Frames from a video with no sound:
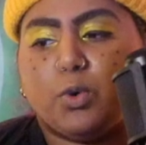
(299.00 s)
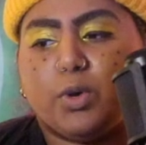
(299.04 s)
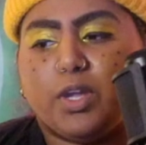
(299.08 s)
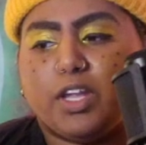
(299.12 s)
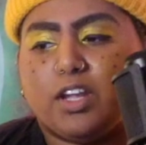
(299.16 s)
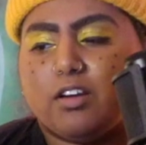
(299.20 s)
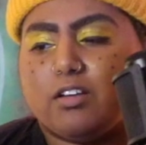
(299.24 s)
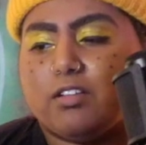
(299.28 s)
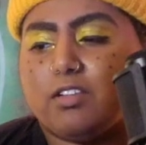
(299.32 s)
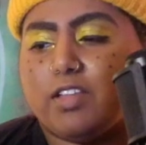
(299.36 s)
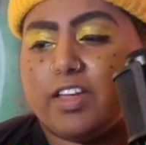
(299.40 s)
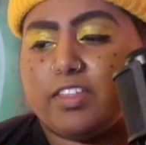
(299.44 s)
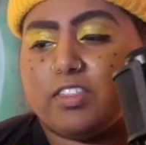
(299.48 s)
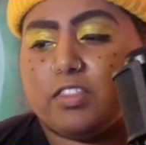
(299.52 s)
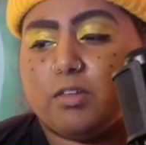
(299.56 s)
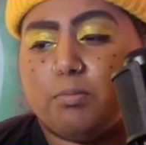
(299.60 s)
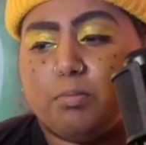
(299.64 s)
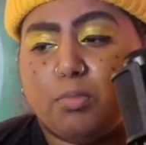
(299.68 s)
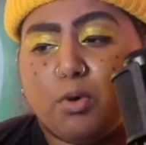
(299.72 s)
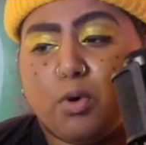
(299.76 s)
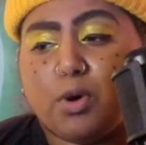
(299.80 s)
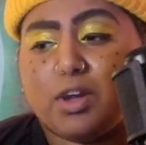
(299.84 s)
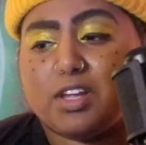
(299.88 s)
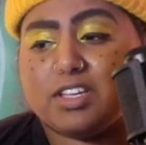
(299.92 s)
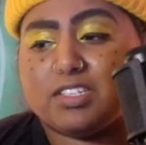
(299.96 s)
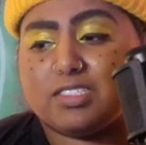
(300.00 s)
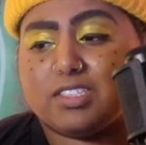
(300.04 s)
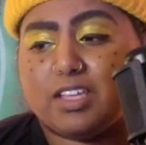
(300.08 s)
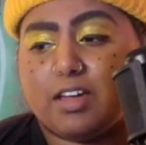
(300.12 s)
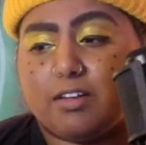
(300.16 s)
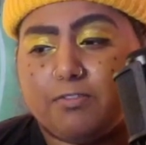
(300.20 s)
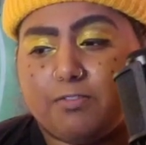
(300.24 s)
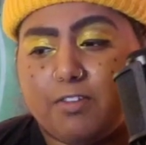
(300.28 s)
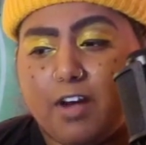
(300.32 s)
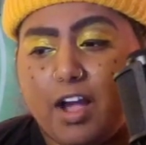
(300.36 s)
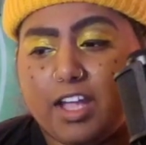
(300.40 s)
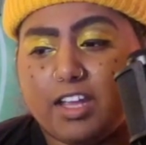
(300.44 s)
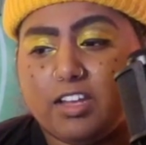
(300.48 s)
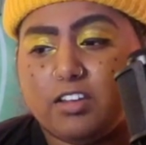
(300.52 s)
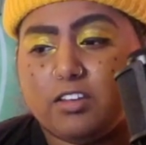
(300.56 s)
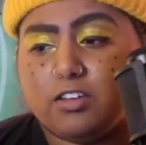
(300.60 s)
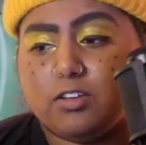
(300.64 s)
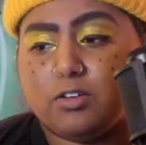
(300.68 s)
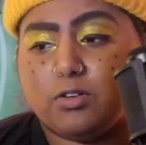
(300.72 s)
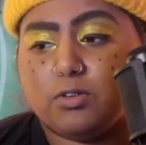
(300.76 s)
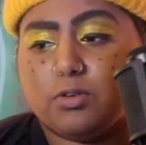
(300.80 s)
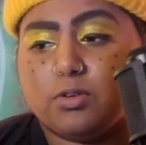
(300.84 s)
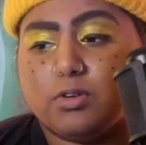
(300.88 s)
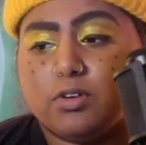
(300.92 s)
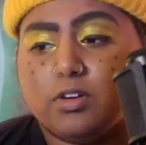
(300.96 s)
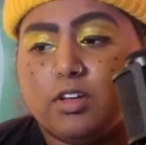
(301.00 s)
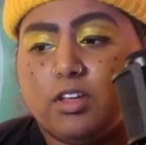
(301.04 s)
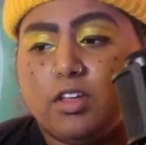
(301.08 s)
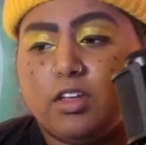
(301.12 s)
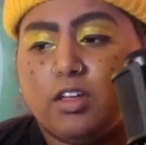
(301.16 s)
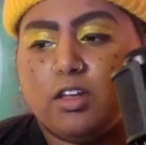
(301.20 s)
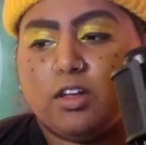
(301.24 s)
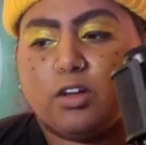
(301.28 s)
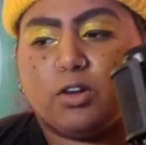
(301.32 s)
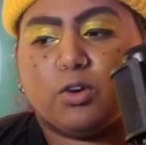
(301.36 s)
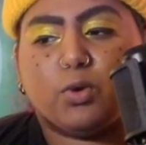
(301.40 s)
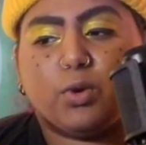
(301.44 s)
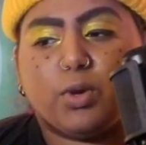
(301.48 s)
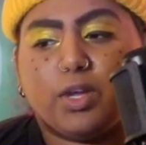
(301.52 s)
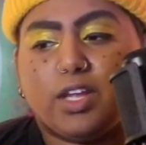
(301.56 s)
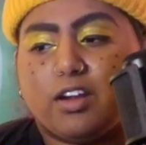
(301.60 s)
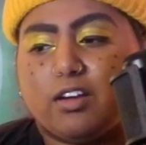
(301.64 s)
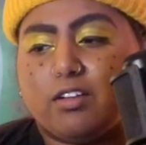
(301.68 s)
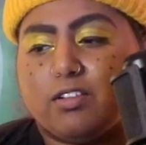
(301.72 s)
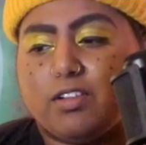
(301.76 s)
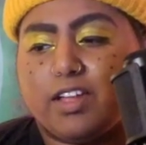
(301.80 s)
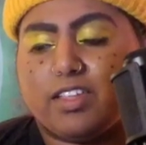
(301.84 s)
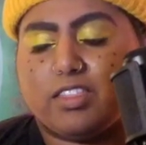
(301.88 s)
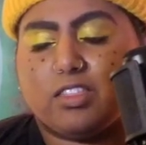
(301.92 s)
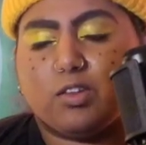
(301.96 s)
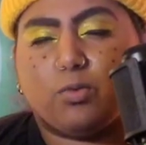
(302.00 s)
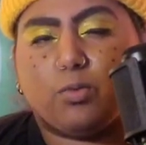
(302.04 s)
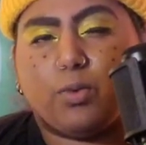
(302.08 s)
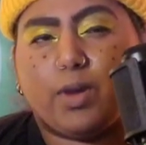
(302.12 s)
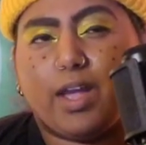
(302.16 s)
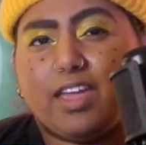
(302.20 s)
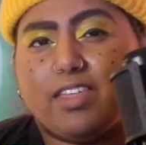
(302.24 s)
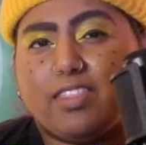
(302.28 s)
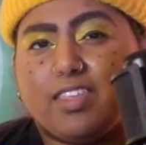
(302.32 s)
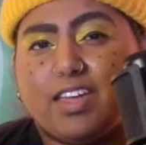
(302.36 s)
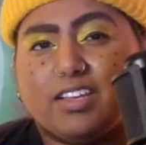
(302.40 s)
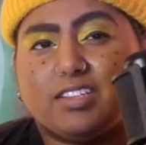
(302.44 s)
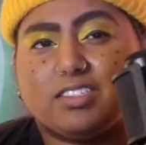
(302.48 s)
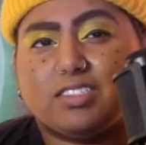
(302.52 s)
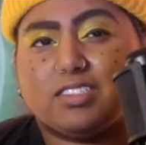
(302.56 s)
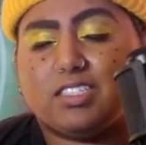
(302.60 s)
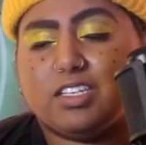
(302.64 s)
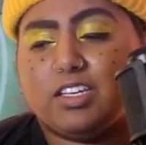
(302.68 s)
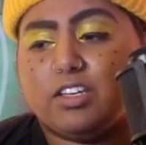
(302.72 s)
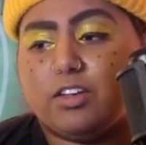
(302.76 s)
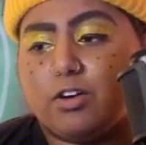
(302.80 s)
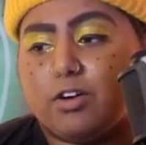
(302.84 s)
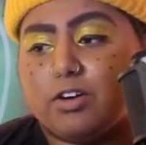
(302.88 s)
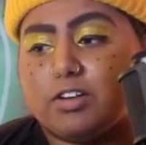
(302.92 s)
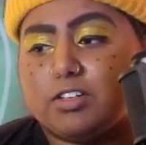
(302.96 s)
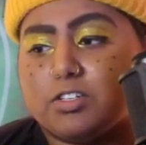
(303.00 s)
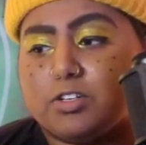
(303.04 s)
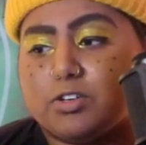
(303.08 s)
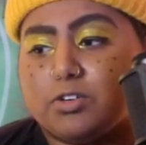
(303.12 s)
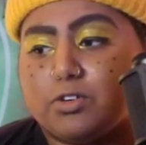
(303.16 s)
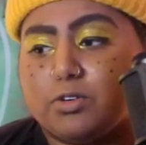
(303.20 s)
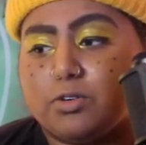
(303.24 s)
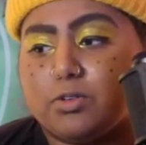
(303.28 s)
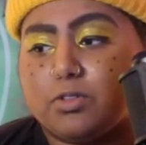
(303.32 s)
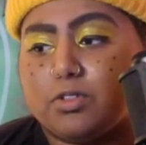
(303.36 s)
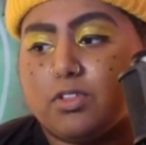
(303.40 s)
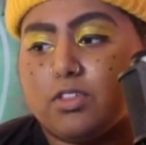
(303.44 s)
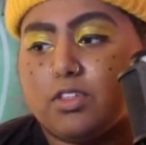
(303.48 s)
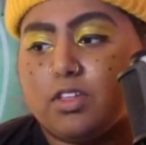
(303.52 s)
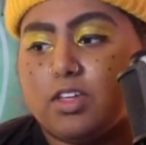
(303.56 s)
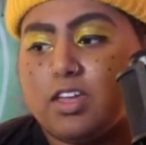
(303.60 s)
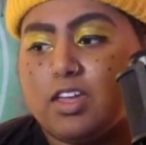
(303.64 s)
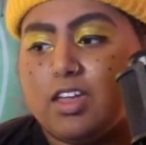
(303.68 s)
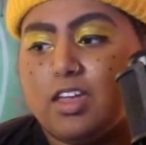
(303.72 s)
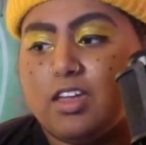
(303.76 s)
Queer like the boys that find you. queer like the way they see your truth,